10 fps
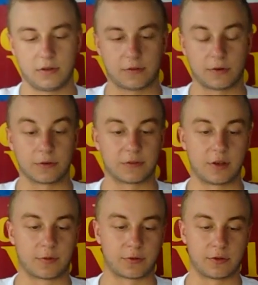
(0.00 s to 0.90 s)
As
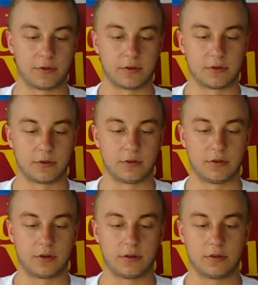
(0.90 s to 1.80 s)
tips for
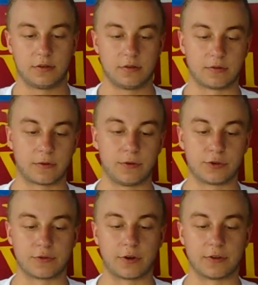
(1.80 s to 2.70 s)

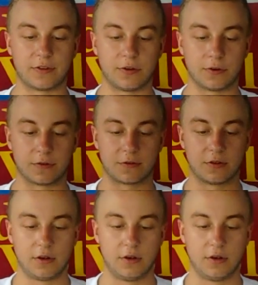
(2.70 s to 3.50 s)
future volunteers,